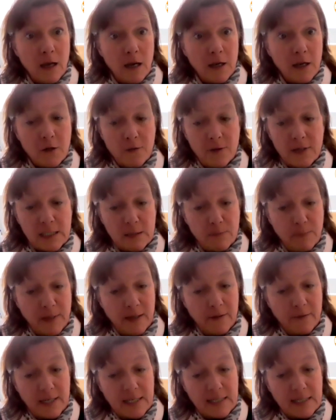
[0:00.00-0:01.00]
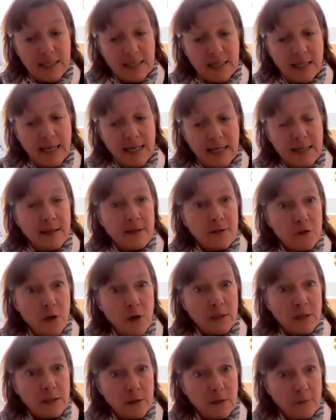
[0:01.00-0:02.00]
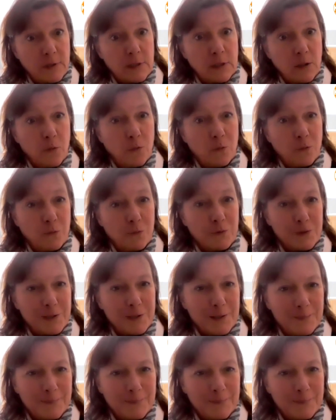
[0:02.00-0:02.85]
and your experience in leading a trust of schools.